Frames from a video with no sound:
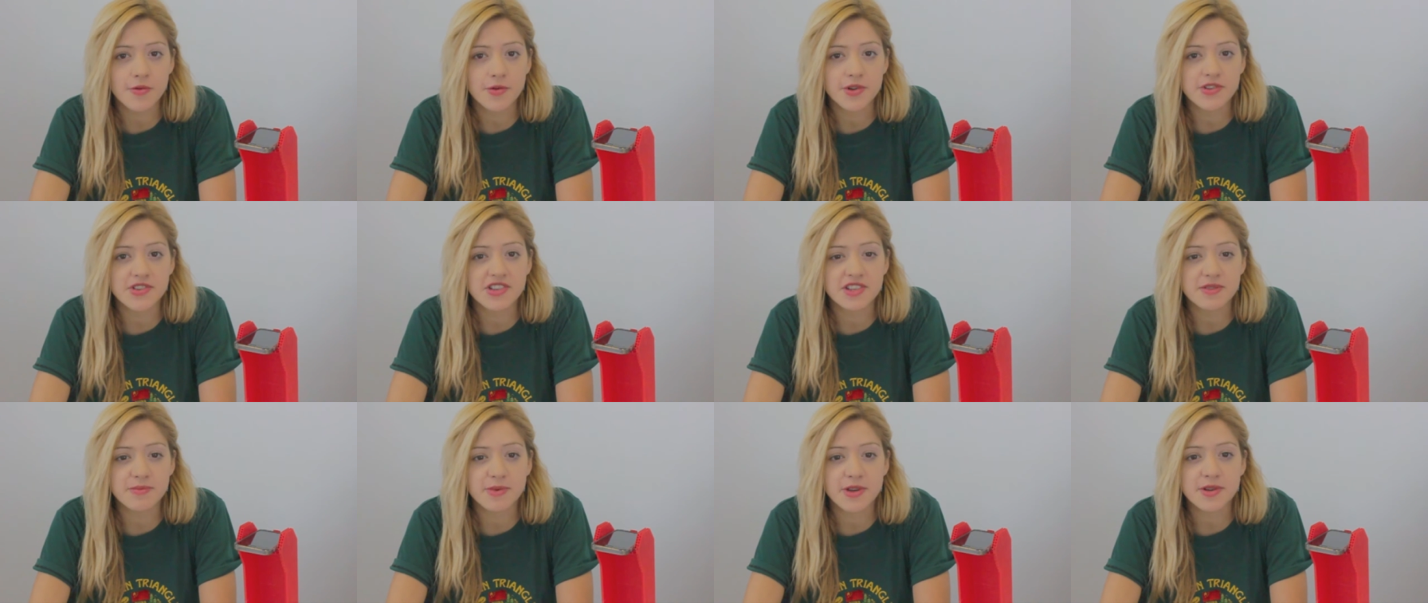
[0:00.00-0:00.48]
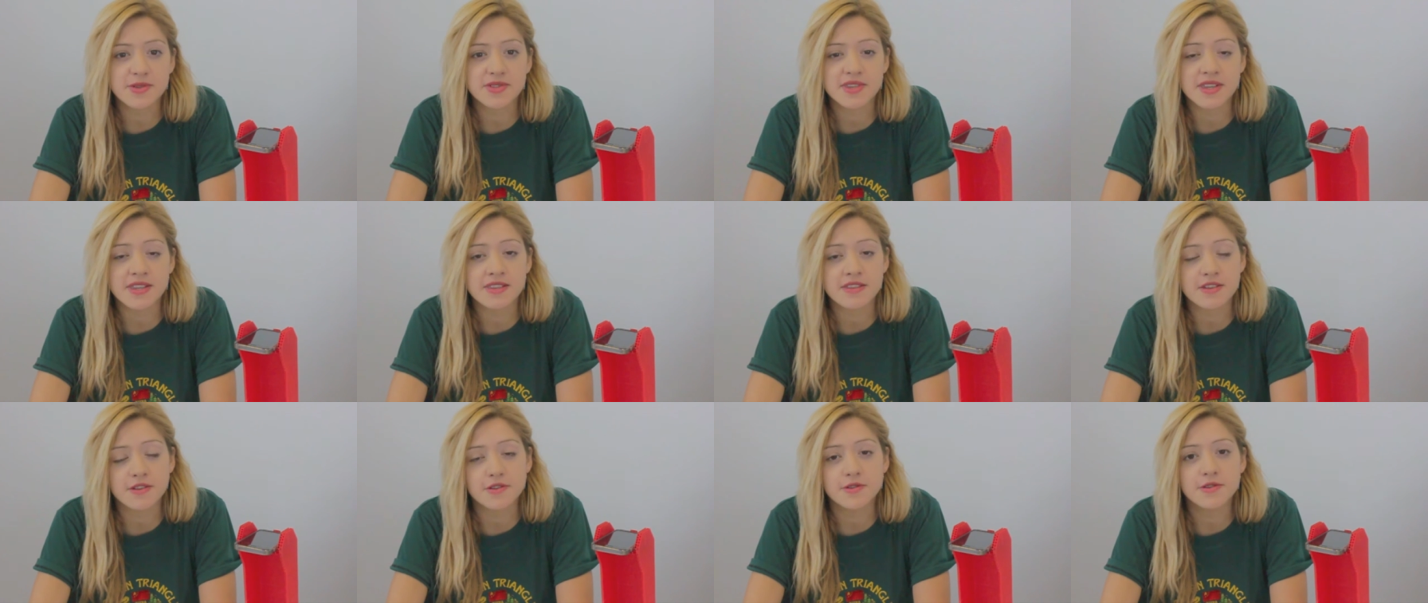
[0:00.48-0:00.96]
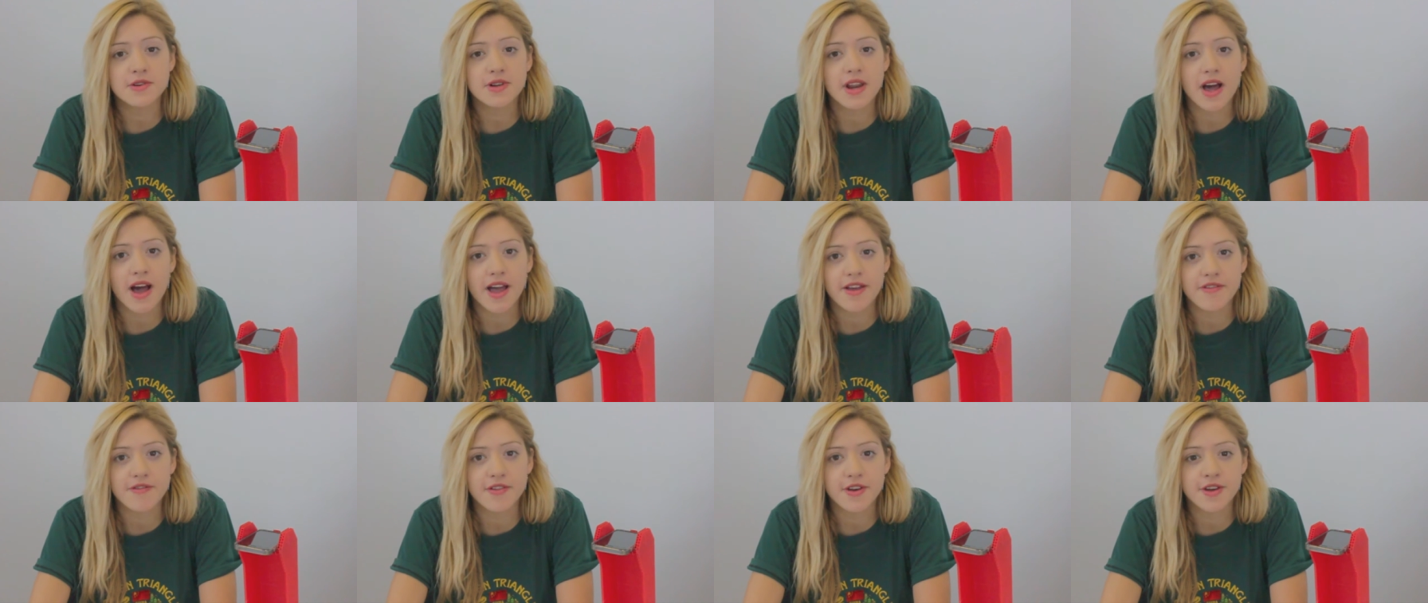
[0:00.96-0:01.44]
which is built into all
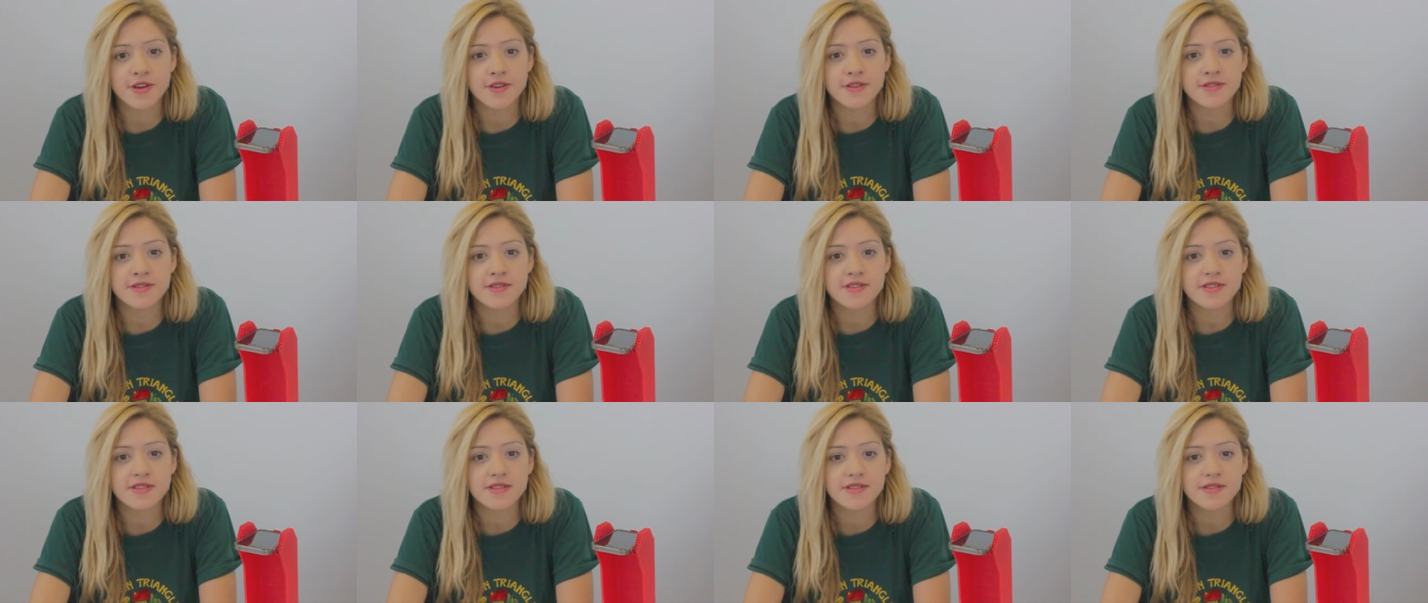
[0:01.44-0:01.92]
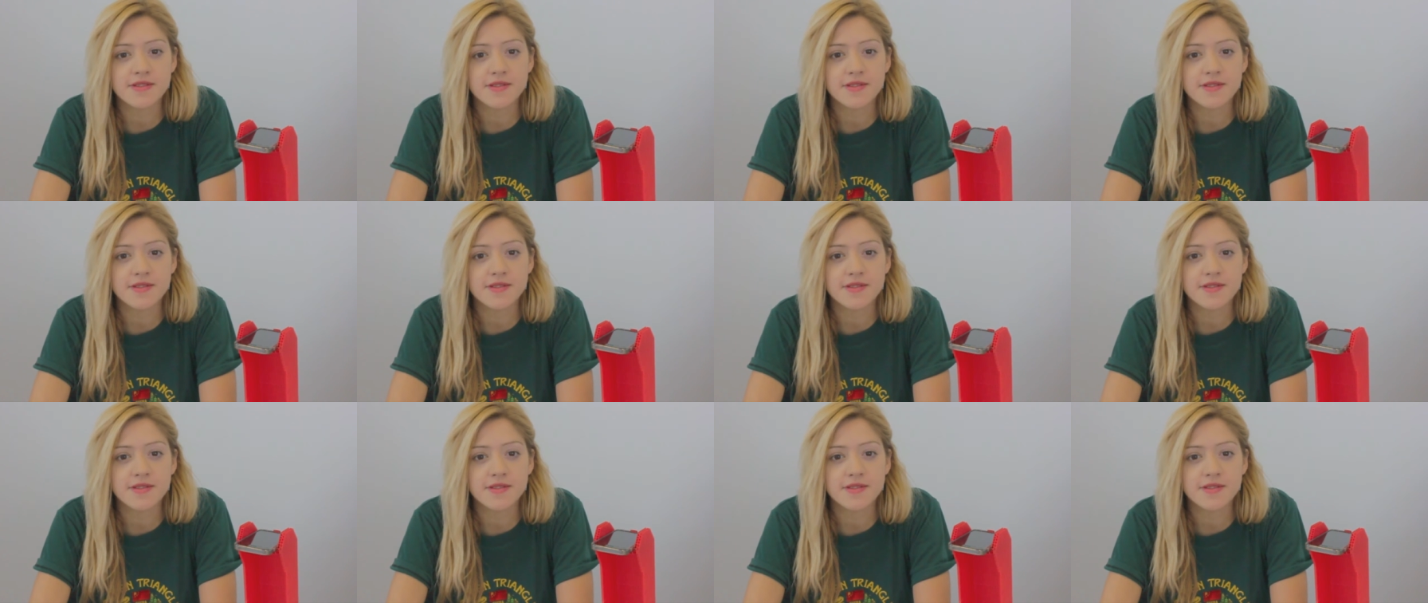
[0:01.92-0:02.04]
iPhones.